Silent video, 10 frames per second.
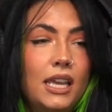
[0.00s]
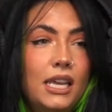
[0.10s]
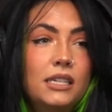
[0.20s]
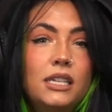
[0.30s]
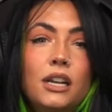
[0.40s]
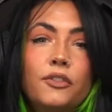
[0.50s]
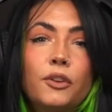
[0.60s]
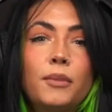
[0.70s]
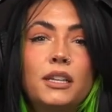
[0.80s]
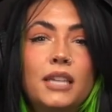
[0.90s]
easier
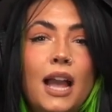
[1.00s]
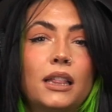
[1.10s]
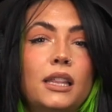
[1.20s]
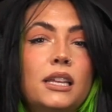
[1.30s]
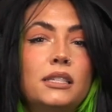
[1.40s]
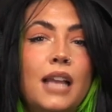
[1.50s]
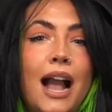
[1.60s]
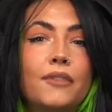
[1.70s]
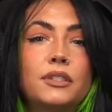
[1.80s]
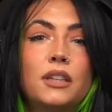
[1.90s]
for me to at least
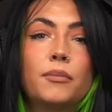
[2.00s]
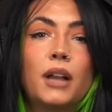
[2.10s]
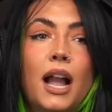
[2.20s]
have some